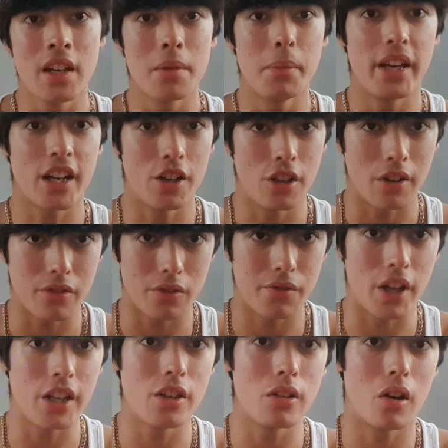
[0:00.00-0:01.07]
make another
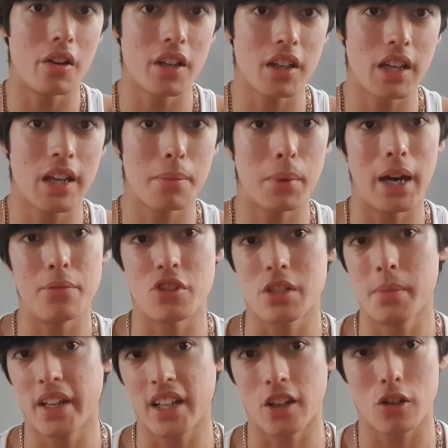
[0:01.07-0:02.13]
video on it, but I'm just
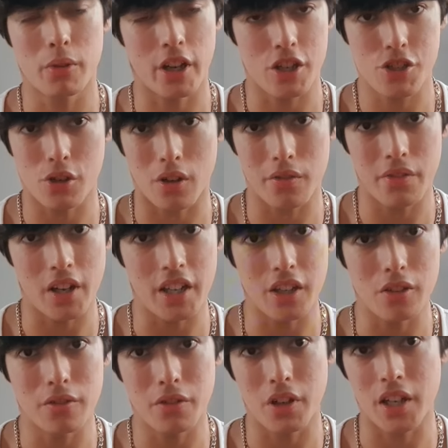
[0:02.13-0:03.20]
making a quick short
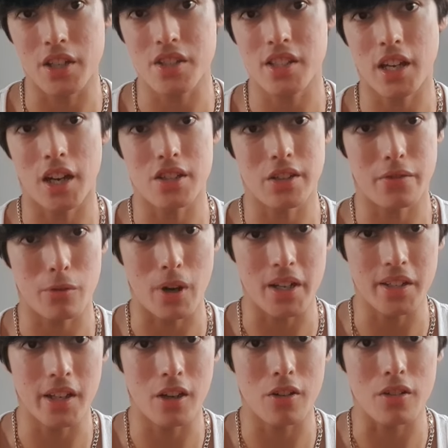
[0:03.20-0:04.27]
video for this as of
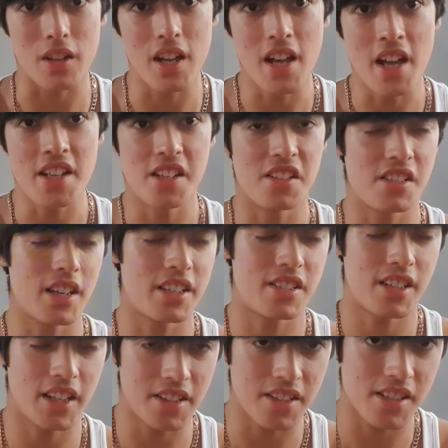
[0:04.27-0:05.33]
right now,
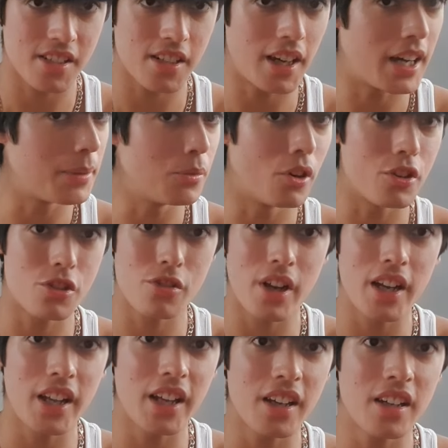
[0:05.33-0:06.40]
since I'm not
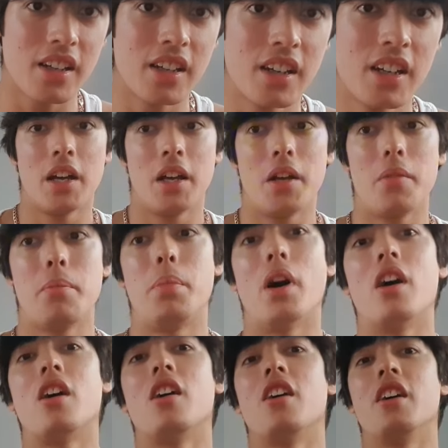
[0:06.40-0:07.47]
training.
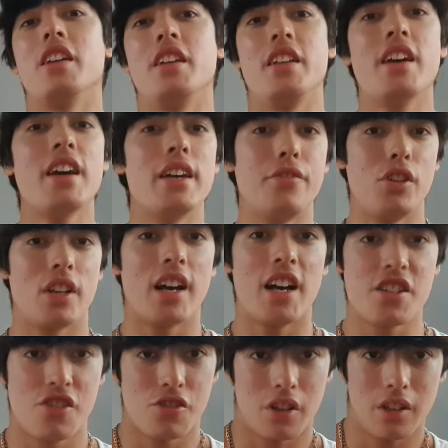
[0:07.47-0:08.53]
But yeah, if you
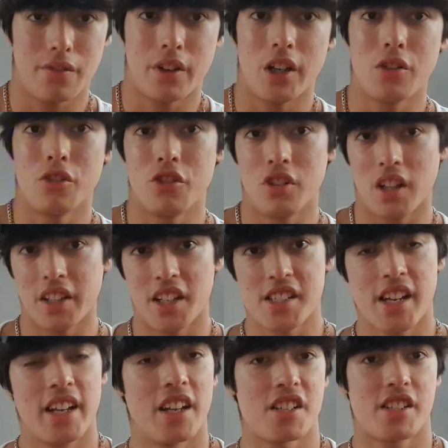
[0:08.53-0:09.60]
guys enjoyed the video and you like this
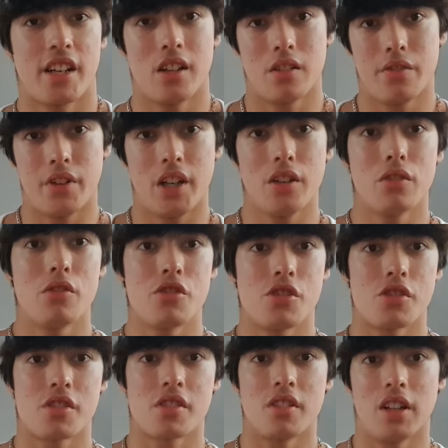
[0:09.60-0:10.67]
kind of style of videos,
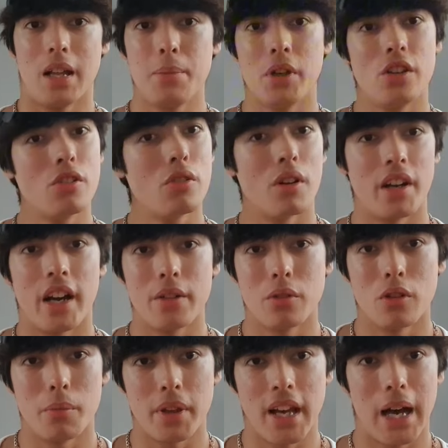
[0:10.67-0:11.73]
just let me know and I
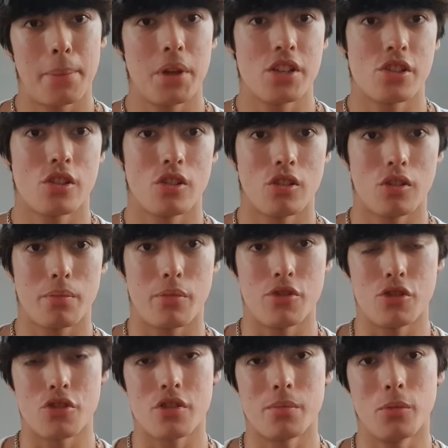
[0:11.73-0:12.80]
will be happy to
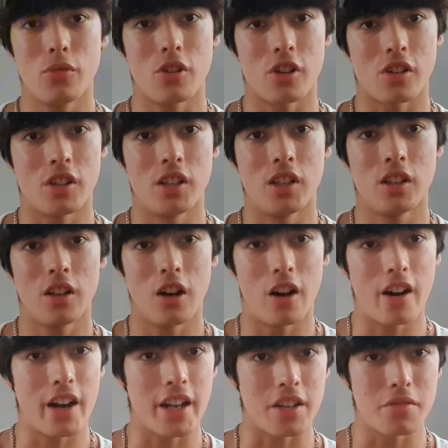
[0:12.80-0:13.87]
produce more.
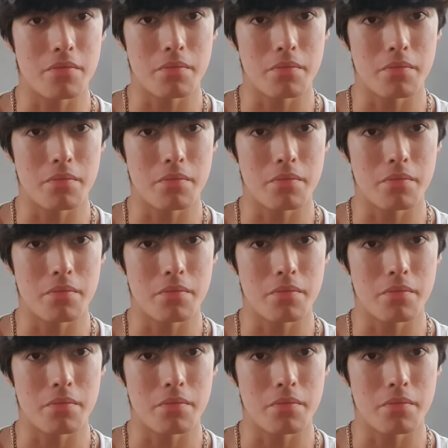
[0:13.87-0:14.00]
Alright,